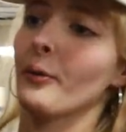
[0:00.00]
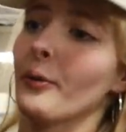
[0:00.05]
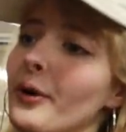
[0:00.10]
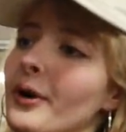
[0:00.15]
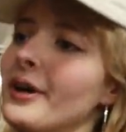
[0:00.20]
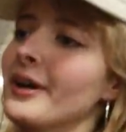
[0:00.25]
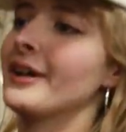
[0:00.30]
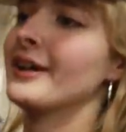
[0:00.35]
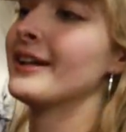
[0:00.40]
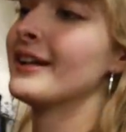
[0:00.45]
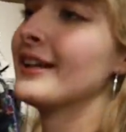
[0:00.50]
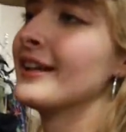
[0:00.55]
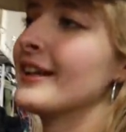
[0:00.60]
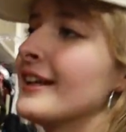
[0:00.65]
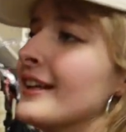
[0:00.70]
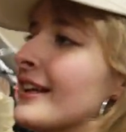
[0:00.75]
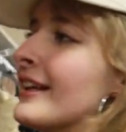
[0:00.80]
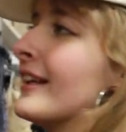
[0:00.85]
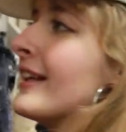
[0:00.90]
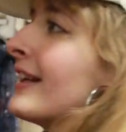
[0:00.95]
But you only
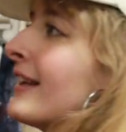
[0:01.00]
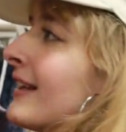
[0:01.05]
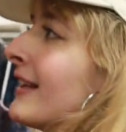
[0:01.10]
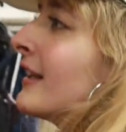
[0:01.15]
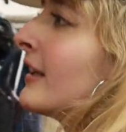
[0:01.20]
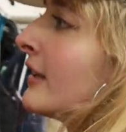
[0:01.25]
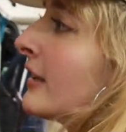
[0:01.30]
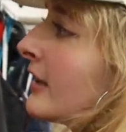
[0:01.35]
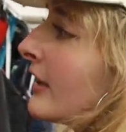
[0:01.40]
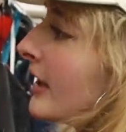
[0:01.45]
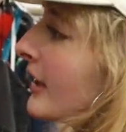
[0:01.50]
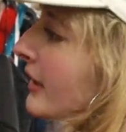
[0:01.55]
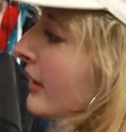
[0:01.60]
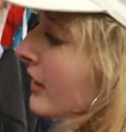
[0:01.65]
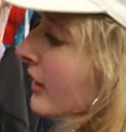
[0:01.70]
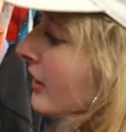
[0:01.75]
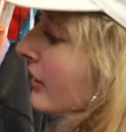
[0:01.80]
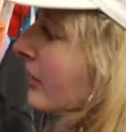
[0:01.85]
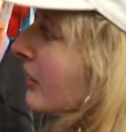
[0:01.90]
paid $10 for it, so there